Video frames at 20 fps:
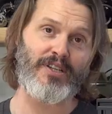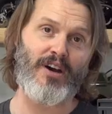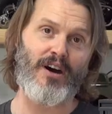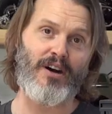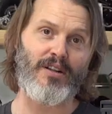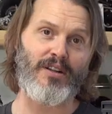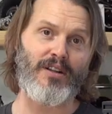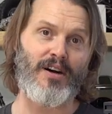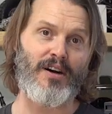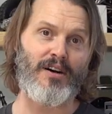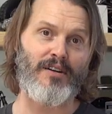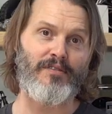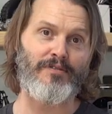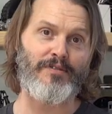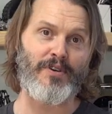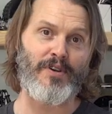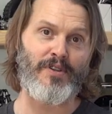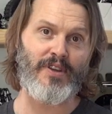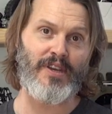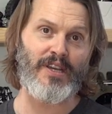all
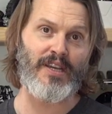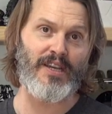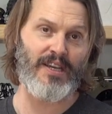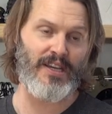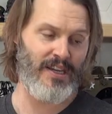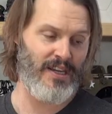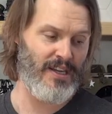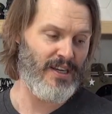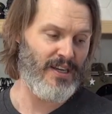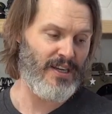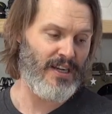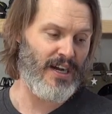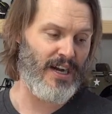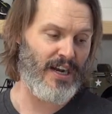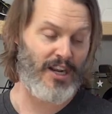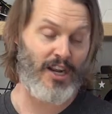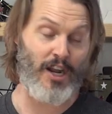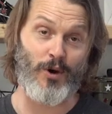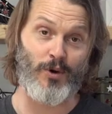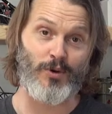of the
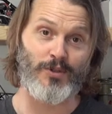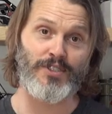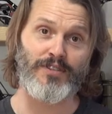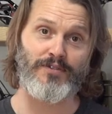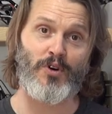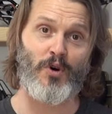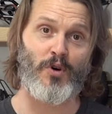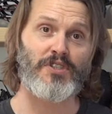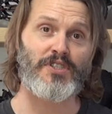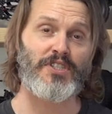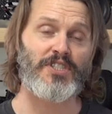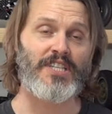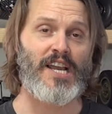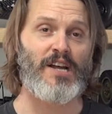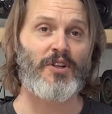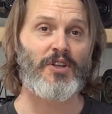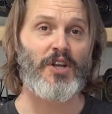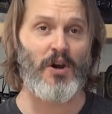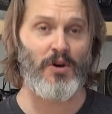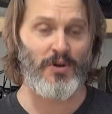cones, of course, the
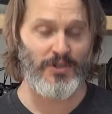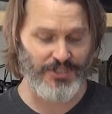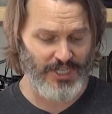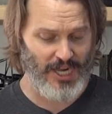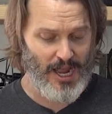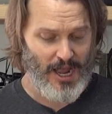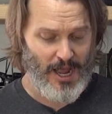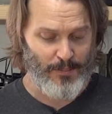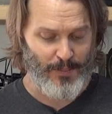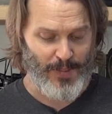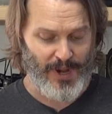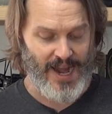scale cones, but